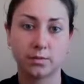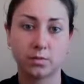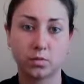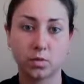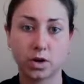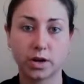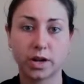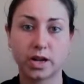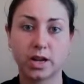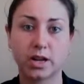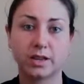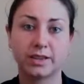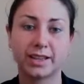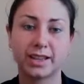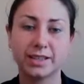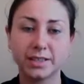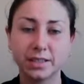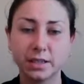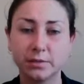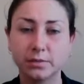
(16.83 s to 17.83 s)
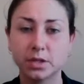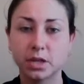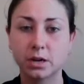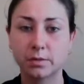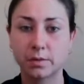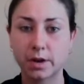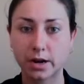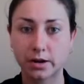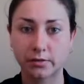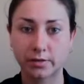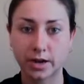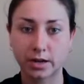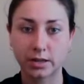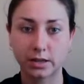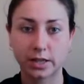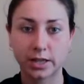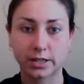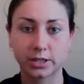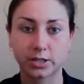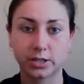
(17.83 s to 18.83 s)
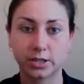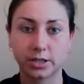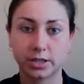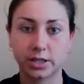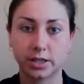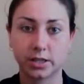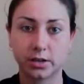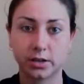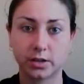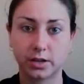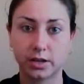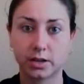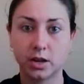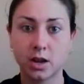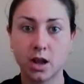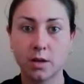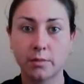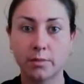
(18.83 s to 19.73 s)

working on that subject matter recollection still and